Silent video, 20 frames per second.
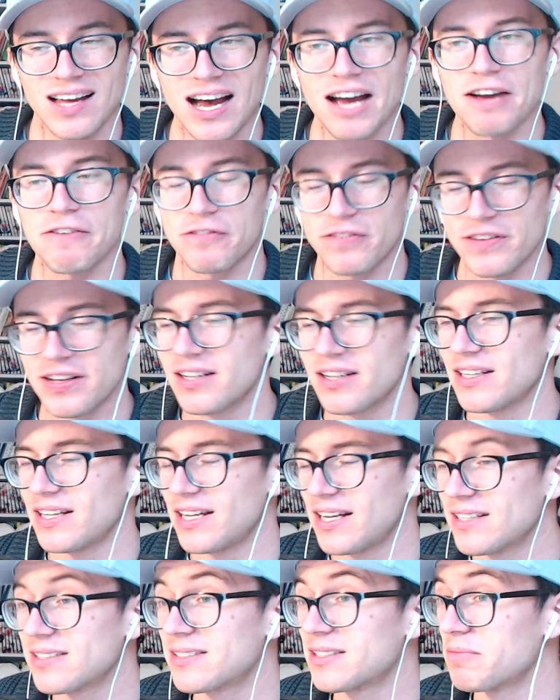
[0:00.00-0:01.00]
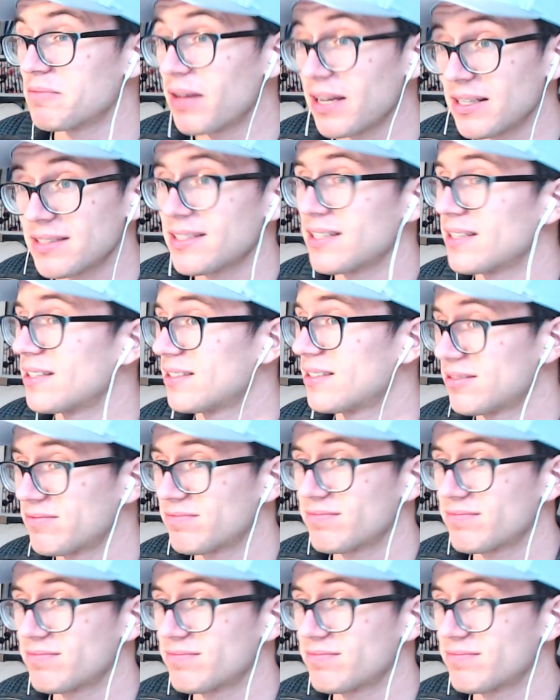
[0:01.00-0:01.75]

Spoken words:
I feel it, and it's amazing.